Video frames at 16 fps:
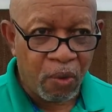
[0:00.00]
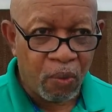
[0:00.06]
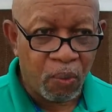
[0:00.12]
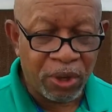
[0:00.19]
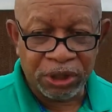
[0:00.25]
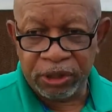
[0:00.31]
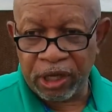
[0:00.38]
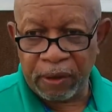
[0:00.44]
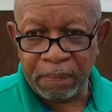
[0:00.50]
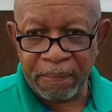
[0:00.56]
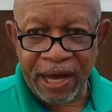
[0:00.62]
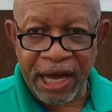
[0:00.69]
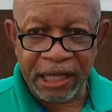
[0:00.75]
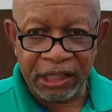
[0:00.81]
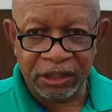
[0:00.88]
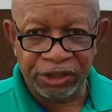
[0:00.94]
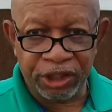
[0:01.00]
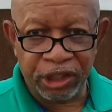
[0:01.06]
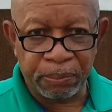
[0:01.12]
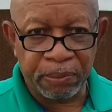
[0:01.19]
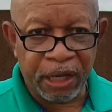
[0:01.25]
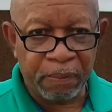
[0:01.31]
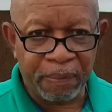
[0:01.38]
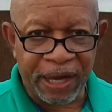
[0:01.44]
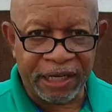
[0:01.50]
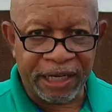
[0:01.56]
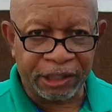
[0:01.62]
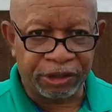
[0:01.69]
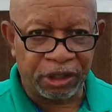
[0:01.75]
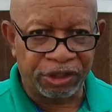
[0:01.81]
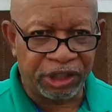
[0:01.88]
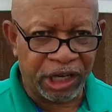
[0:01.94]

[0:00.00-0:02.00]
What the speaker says: was done by this gentleman, by Dr.